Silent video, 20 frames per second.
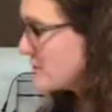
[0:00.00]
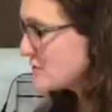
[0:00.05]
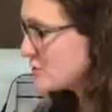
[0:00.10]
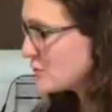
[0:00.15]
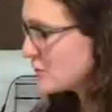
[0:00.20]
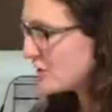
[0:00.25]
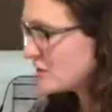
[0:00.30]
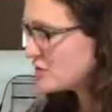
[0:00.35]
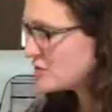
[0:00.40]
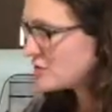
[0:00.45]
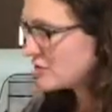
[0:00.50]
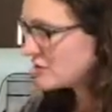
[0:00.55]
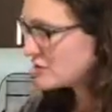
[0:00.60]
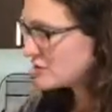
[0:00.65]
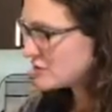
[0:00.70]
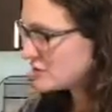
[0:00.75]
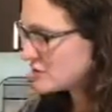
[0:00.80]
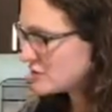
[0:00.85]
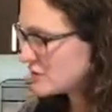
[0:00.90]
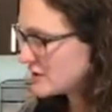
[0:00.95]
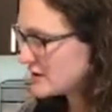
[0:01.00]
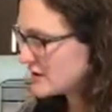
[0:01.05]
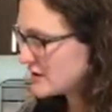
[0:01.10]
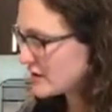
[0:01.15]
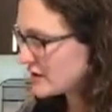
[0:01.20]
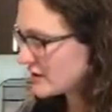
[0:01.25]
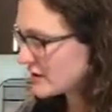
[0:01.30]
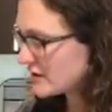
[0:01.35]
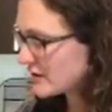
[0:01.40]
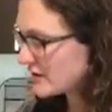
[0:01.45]
So what you can do
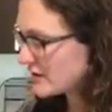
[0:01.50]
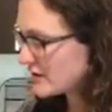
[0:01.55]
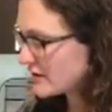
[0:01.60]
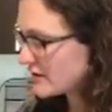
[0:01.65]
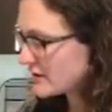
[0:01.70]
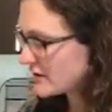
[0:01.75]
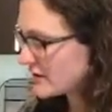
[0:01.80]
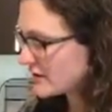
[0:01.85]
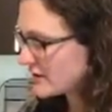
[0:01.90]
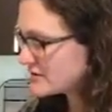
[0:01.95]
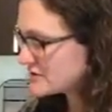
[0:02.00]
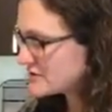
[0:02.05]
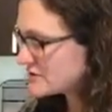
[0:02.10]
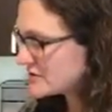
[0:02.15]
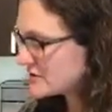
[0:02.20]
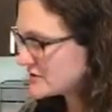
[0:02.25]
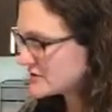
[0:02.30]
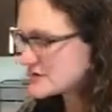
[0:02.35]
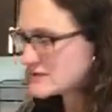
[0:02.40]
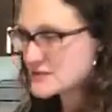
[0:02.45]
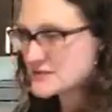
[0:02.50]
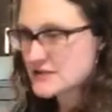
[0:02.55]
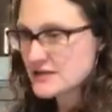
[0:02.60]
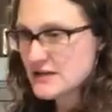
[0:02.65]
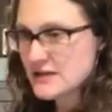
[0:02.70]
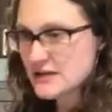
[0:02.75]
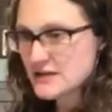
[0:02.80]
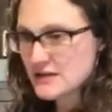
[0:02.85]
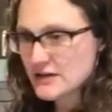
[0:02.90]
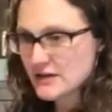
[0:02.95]
here is you can
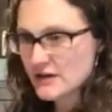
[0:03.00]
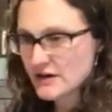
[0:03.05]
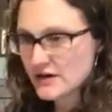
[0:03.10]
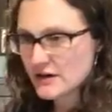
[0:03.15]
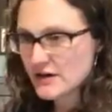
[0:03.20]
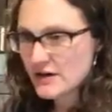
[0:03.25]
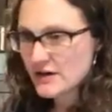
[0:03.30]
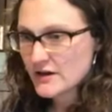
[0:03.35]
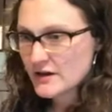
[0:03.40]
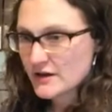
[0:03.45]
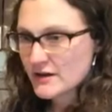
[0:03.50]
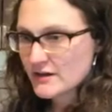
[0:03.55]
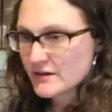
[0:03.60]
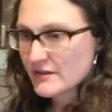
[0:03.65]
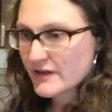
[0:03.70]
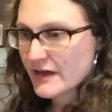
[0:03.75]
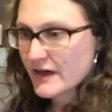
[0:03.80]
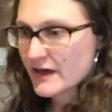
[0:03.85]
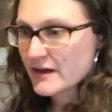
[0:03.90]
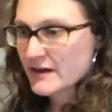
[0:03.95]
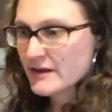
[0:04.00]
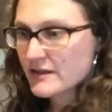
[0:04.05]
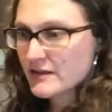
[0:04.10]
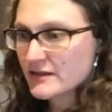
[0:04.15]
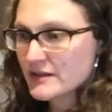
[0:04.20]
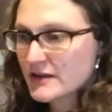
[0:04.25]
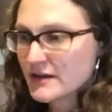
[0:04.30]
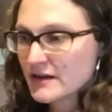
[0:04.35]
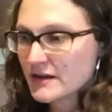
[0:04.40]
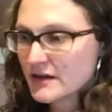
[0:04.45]
see here that
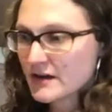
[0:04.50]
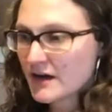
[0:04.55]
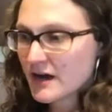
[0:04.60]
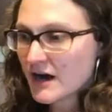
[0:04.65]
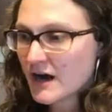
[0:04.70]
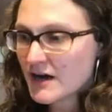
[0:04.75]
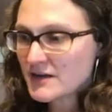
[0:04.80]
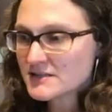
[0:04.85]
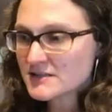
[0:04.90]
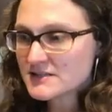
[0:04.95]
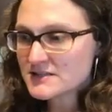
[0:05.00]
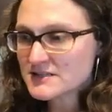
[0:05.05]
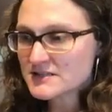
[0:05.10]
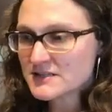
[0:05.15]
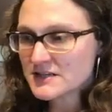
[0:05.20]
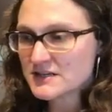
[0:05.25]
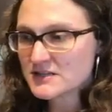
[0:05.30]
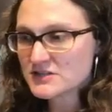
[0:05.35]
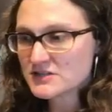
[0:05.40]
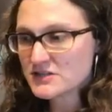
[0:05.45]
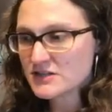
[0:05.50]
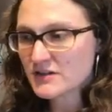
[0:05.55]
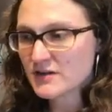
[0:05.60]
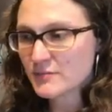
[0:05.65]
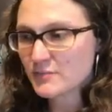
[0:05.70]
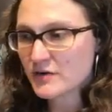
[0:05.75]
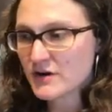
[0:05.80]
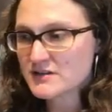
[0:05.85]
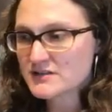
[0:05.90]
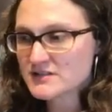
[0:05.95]
the condensation, the
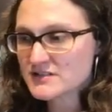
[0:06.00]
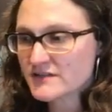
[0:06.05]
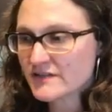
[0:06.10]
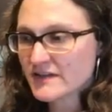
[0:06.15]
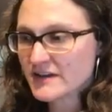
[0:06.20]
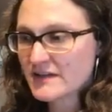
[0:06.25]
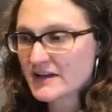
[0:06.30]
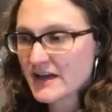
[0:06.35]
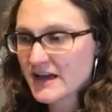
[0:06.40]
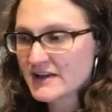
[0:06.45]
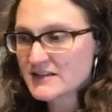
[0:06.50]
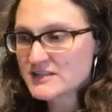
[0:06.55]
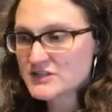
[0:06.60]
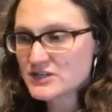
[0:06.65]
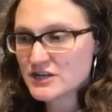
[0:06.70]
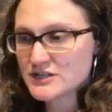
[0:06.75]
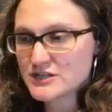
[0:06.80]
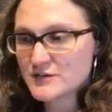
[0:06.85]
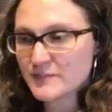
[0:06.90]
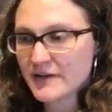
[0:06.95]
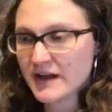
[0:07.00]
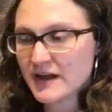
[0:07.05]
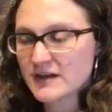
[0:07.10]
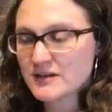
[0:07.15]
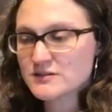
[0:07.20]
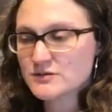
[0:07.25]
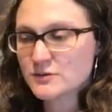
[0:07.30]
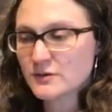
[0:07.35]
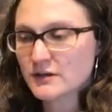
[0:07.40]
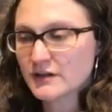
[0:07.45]
process of a gas changing back
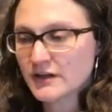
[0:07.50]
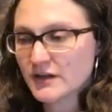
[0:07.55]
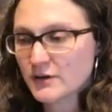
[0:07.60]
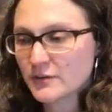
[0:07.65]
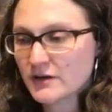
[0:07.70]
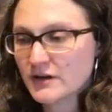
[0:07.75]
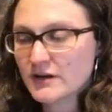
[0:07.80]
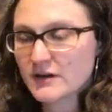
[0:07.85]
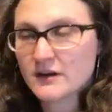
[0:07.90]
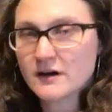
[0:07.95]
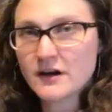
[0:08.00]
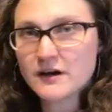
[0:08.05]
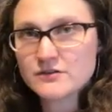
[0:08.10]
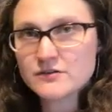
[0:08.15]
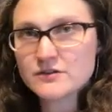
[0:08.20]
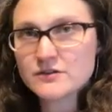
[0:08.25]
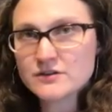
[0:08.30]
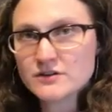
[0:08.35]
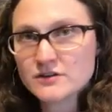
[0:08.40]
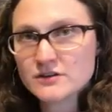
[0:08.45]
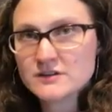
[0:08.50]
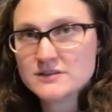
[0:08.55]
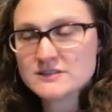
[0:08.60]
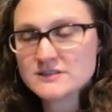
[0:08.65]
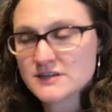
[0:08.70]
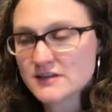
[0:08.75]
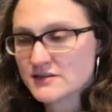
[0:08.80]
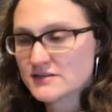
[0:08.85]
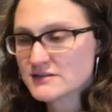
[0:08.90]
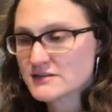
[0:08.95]
into a liquid at 100 degrees
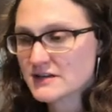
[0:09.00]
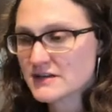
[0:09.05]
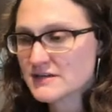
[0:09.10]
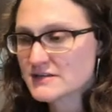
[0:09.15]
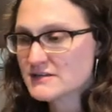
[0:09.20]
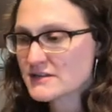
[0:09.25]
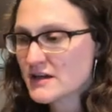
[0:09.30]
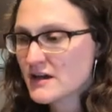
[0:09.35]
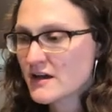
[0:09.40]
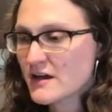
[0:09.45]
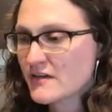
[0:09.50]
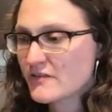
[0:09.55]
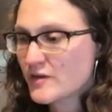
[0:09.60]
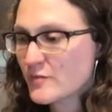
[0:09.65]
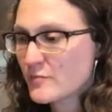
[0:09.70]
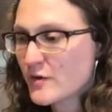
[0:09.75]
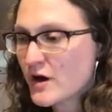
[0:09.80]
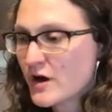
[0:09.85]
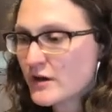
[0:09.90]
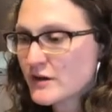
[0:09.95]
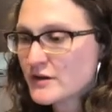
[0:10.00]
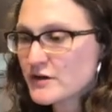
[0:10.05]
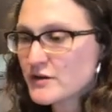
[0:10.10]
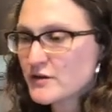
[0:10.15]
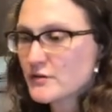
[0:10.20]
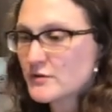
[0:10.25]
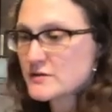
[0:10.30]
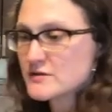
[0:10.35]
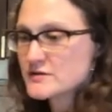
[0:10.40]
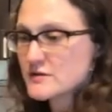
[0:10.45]
Celsius, the
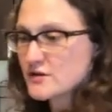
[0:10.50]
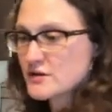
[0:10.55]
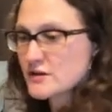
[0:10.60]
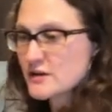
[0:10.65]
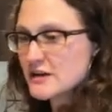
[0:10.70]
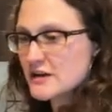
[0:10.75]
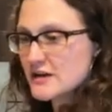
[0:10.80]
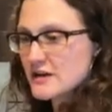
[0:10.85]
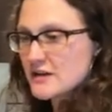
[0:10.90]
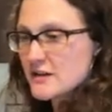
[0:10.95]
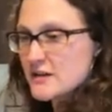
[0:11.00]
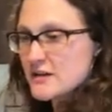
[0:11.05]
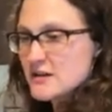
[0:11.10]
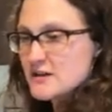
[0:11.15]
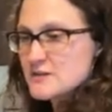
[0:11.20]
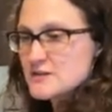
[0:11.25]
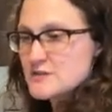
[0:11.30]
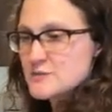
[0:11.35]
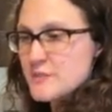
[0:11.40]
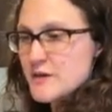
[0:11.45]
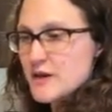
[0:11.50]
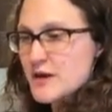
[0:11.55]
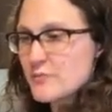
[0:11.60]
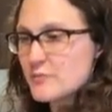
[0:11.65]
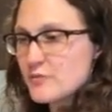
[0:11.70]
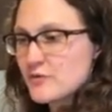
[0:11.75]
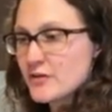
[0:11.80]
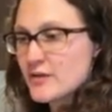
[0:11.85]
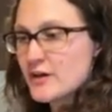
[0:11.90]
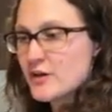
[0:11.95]
molecules are getting sped up
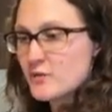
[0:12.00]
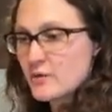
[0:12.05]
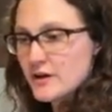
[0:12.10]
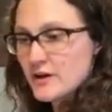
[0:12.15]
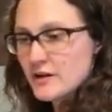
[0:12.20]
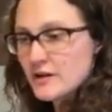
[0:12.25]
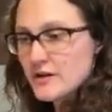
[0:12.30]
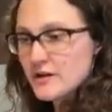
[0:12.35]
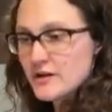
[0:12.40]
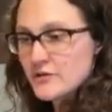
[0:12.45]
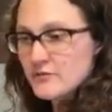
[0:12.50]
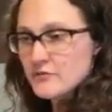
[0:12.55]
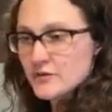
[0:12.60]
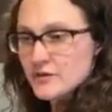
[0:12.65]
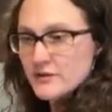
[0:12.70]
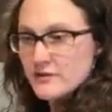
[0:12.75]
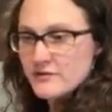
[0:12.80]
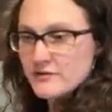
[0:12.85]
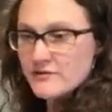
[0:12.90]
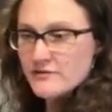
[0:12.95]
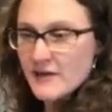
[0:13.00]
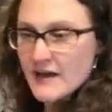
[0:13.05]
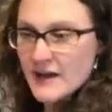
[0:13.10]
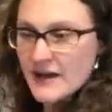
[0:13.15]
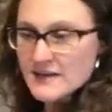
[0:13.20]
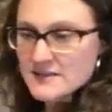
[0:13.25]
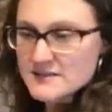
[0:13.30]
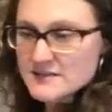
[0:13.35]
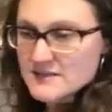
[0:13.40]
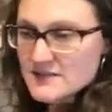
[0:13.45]
really quickly and really
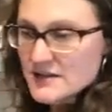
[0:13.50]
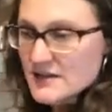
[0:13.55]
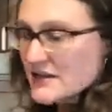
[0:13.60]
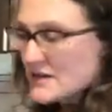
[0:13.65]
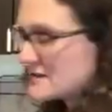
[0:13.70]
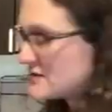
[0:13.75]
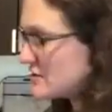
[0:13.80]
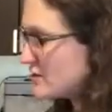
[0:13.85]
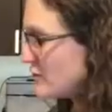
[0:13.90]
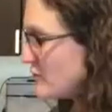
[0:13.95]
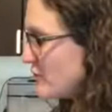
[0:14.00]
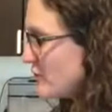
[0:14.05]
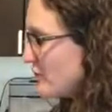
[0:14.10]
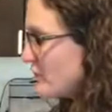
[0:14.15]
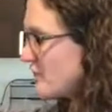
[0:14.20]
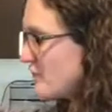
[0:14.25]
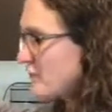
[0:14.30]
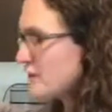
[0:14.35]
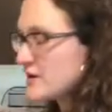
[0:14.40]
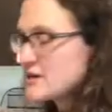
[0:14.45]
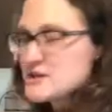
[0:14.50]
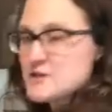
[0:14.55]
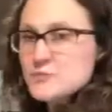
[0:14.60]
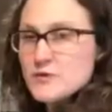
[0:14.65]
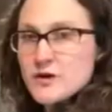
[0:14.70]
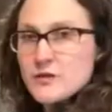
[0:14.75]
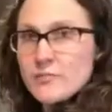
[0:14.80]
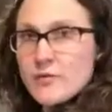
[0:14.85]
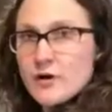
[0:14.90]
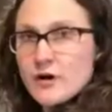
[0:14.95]
fast, so they're really
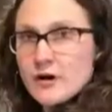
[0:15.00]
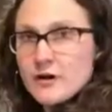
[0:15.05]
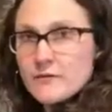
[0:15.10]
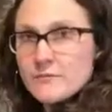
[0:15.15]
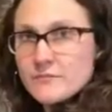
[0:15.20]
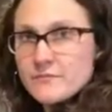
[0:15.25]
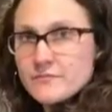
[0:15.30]
spread apart.